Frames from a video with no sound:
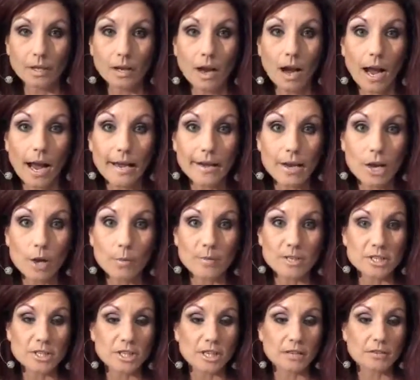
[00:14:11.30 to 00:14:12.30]
I know,
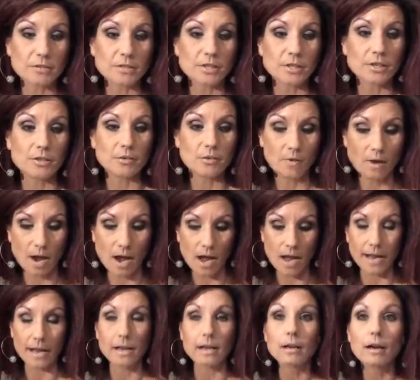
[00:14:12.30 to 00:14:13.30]
Michelle, so do
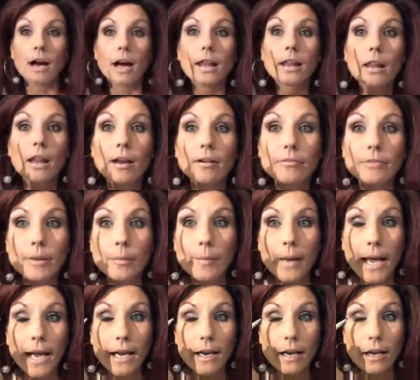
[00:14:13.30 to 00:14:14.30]
I. I love the
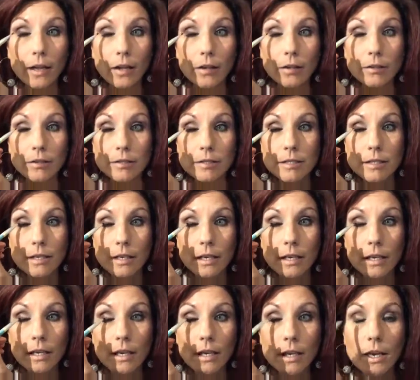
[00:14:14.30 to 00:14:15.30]
matte colors.
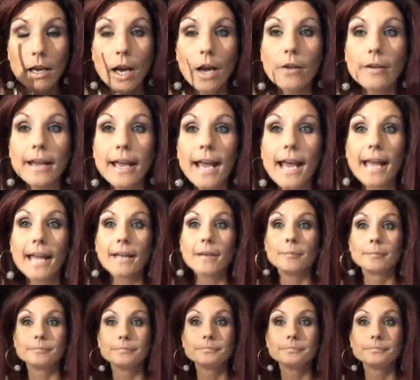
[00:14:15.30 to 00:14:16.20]
Okay.